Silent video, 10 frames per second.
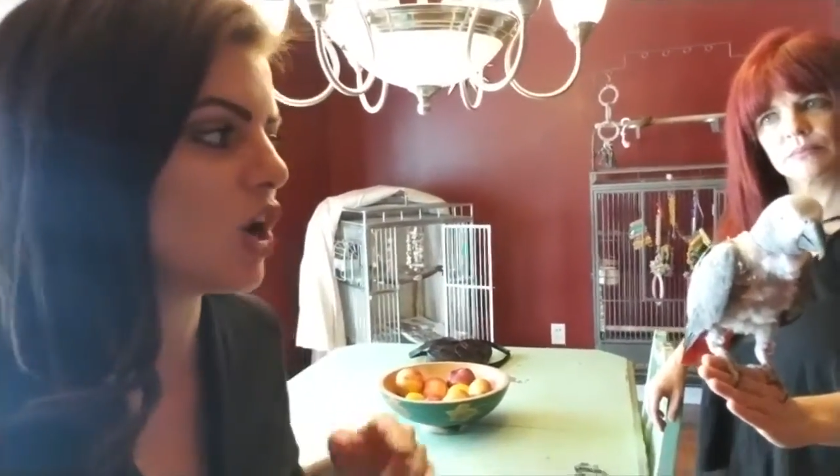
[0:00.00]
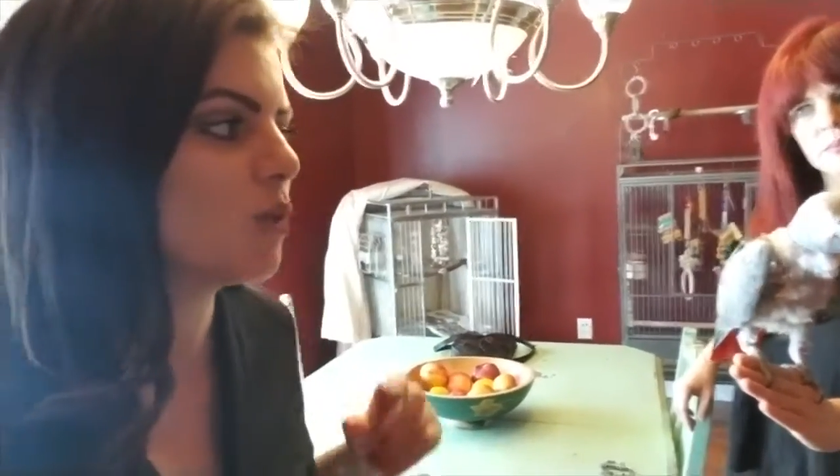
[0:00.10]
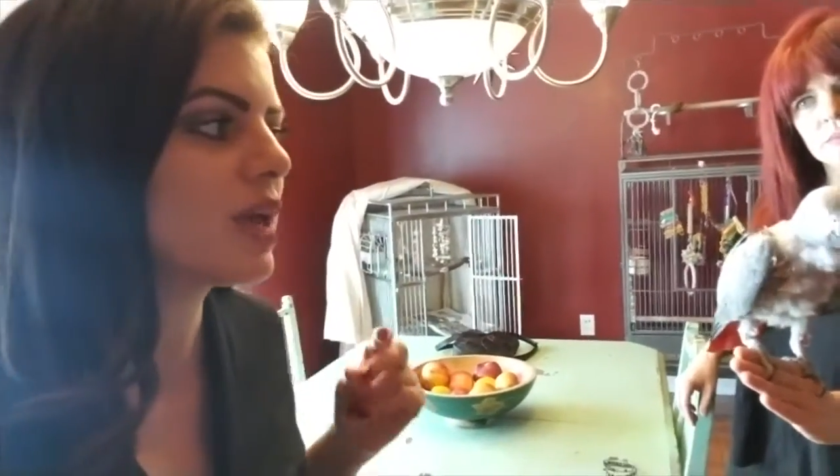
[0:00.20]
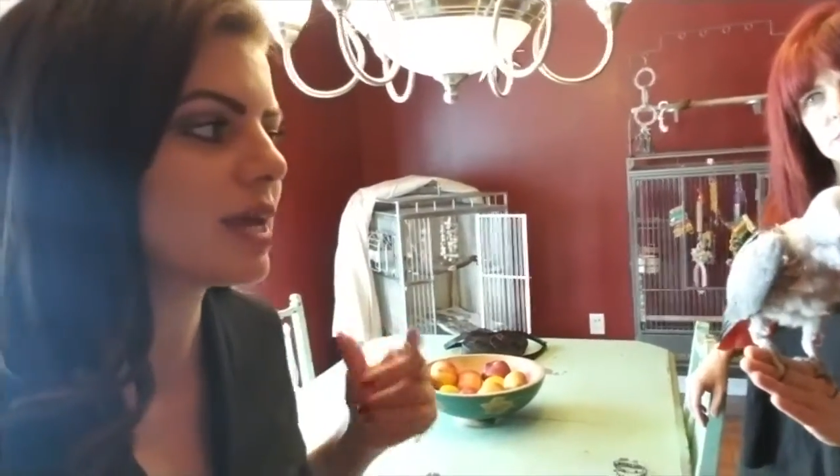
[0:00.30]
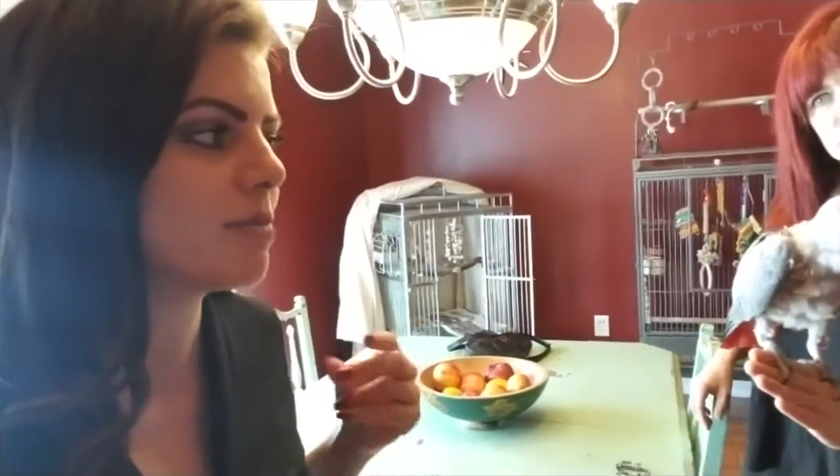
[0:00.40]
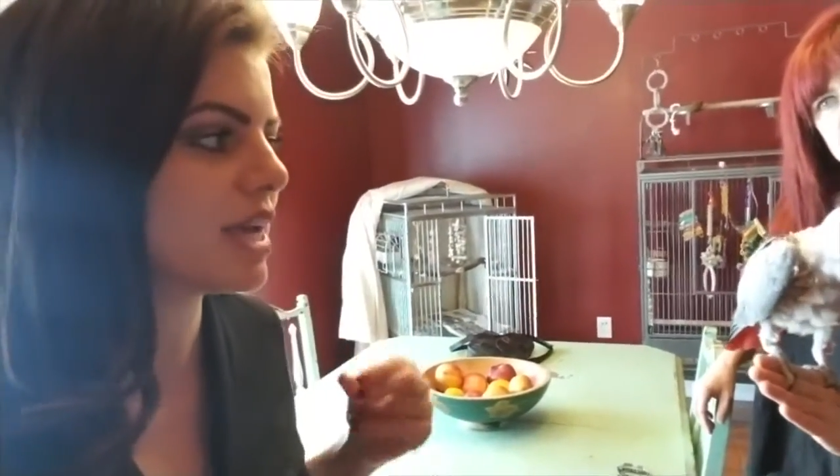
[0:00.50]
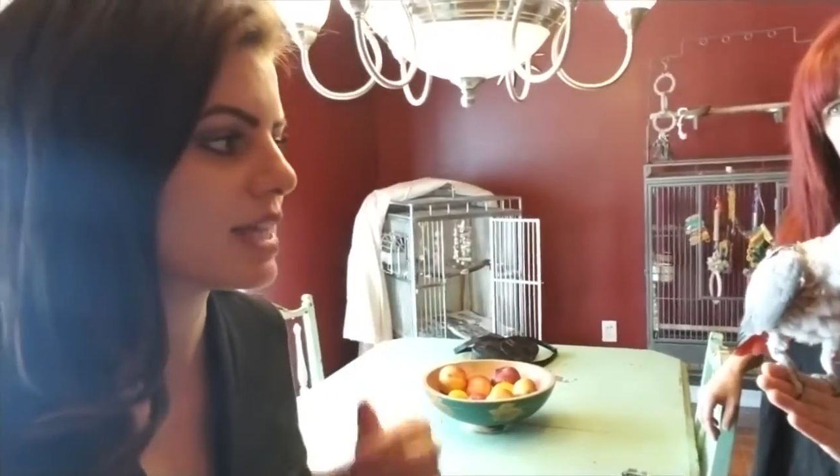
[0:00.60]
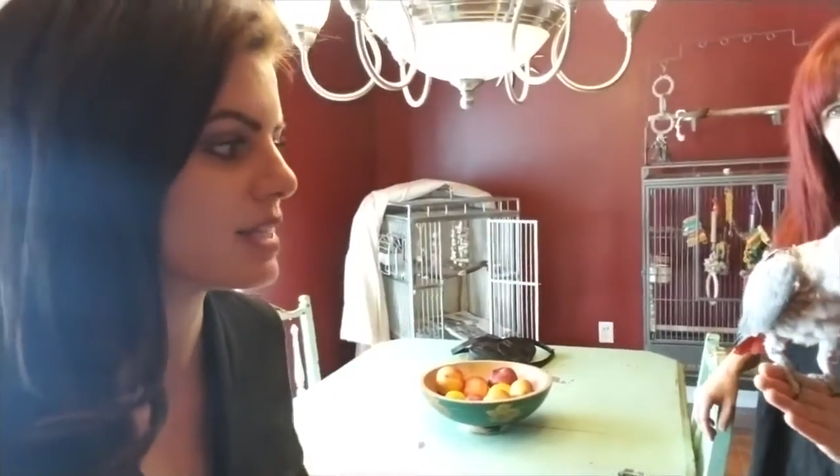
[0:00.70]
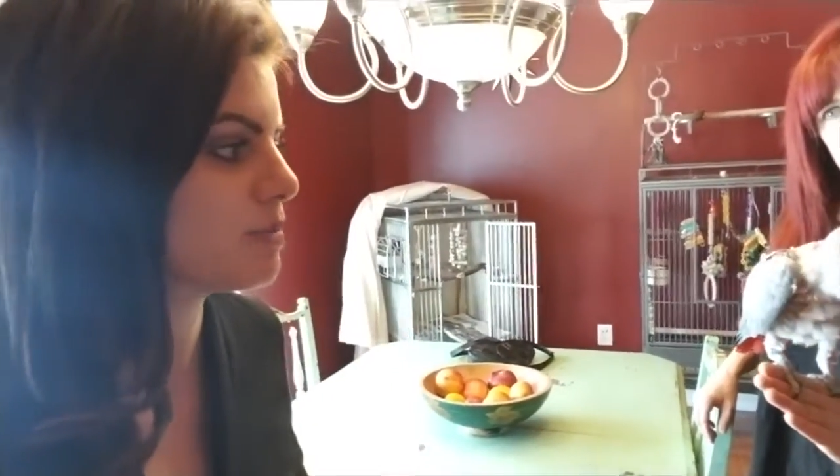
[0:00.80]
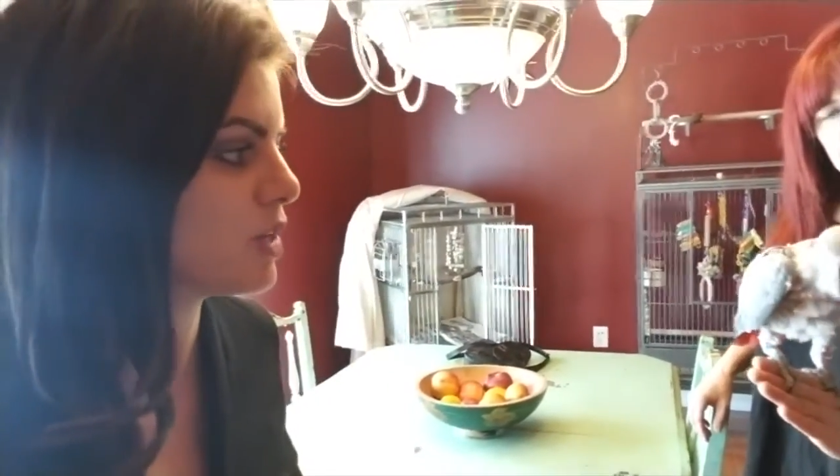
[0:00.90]
oh, we could
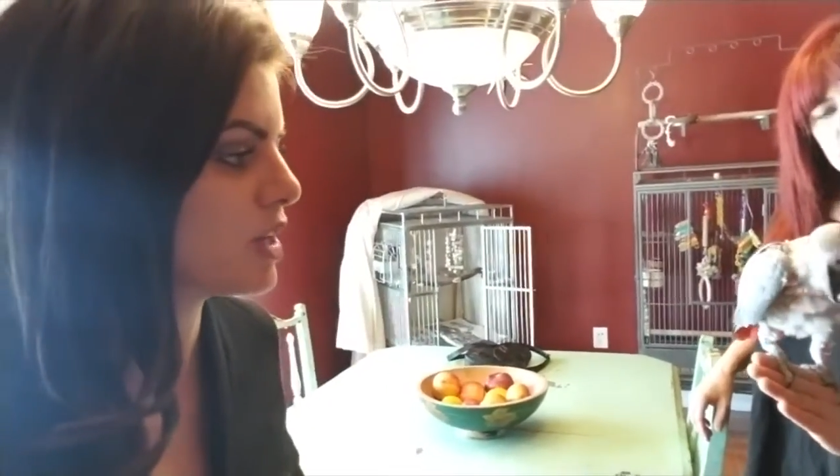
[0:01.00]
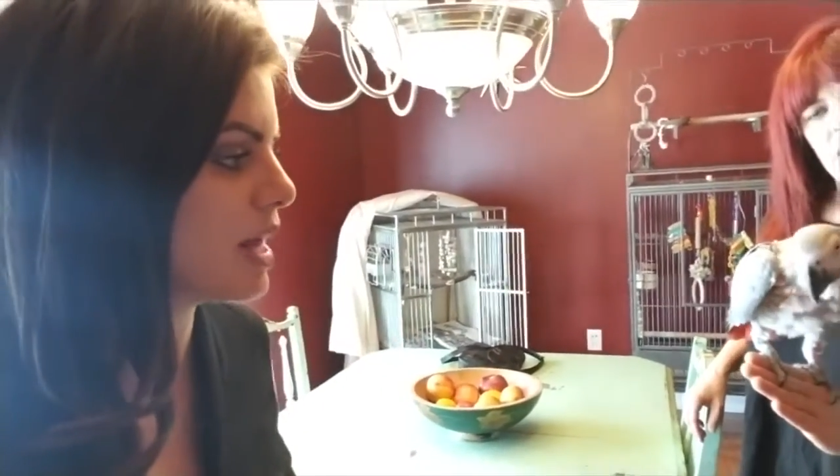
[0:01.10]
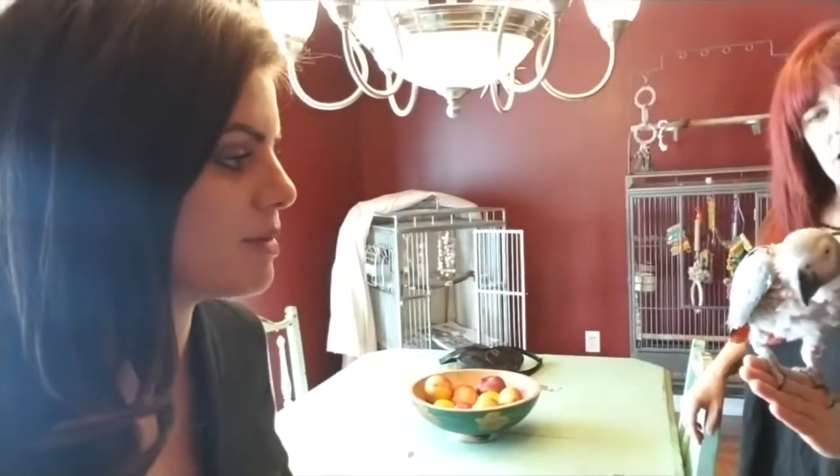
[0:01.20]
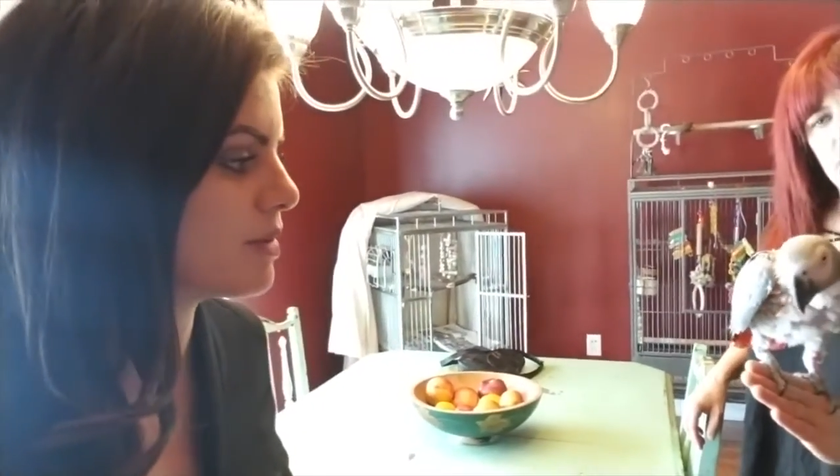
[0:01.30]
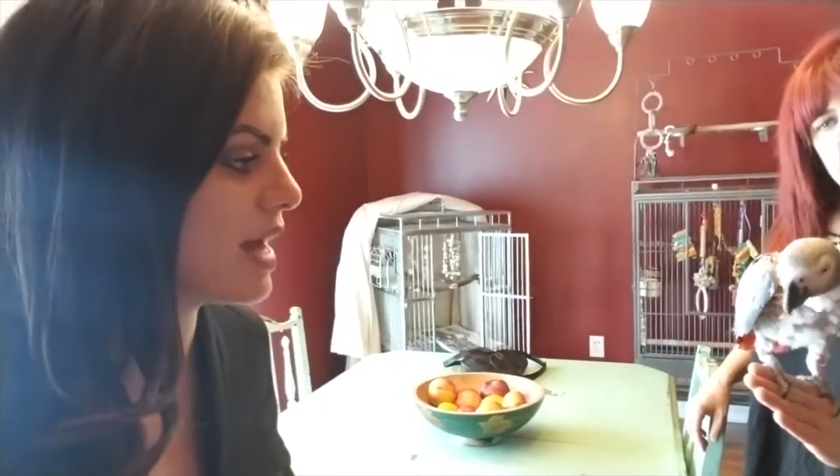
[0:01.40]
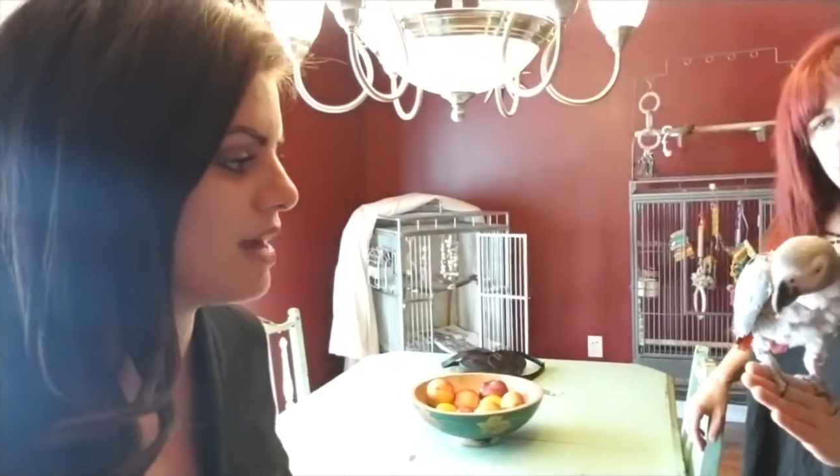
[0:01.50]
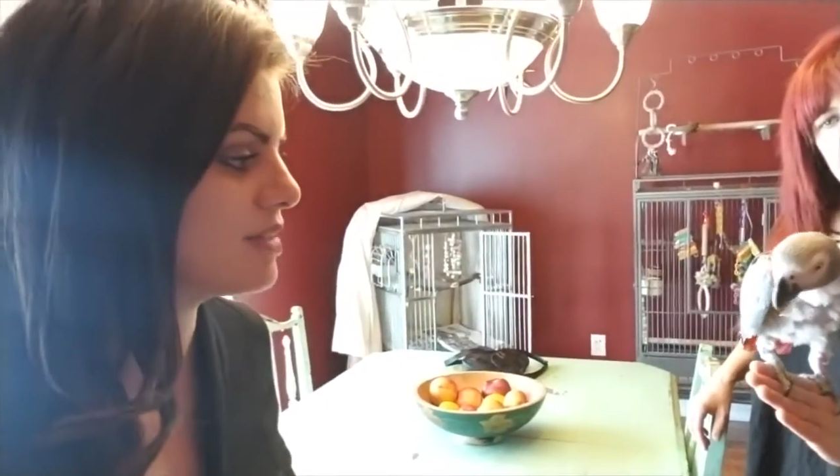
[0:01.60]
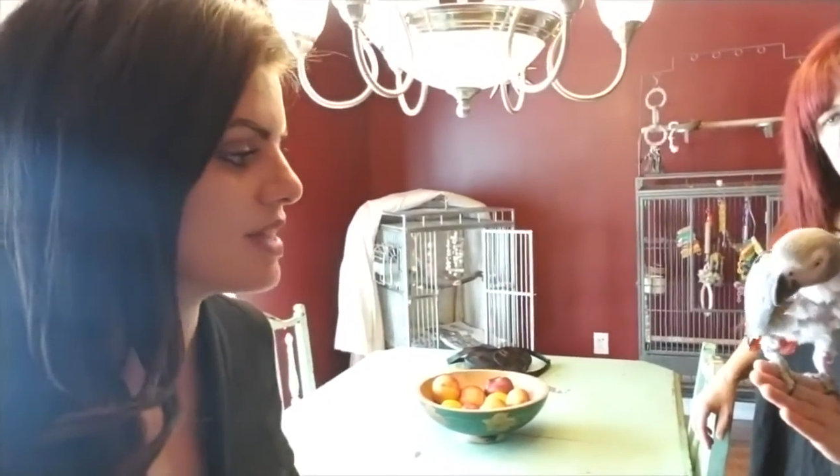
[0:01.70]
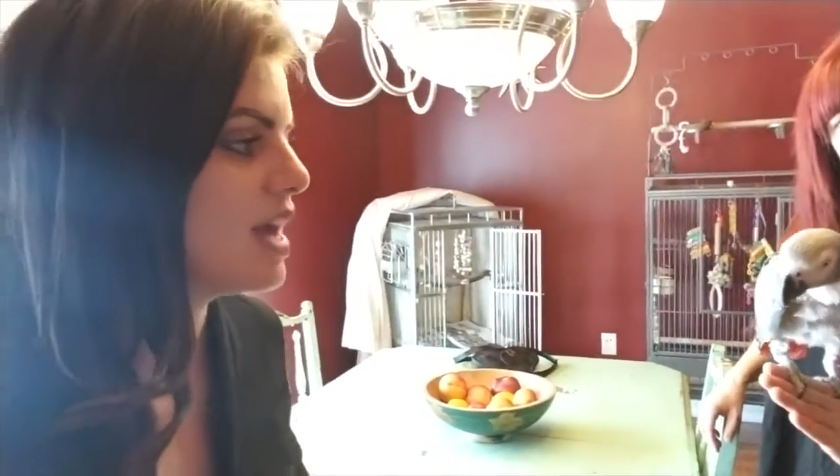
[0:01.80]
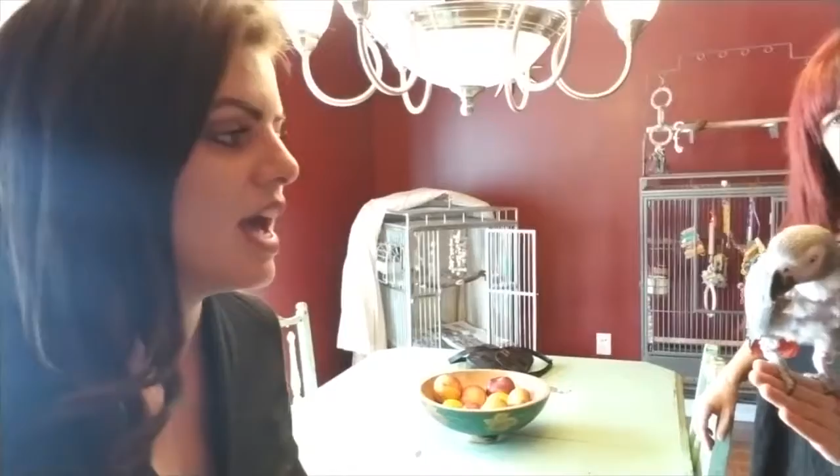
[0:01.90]
make this bird come
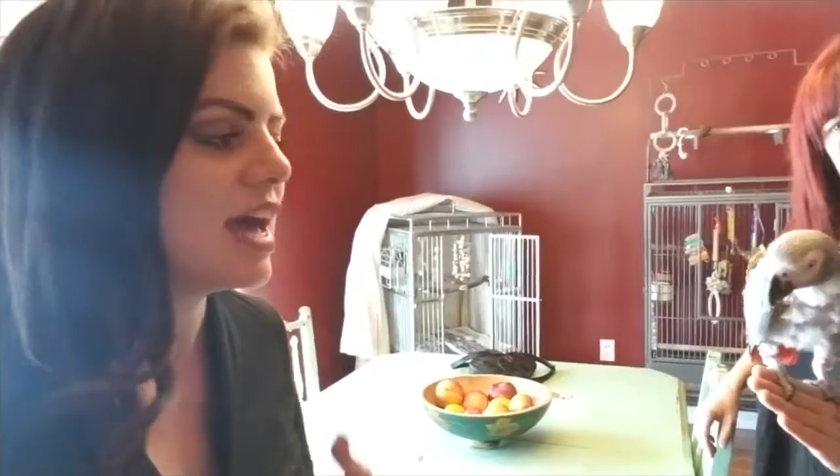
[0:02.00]
around.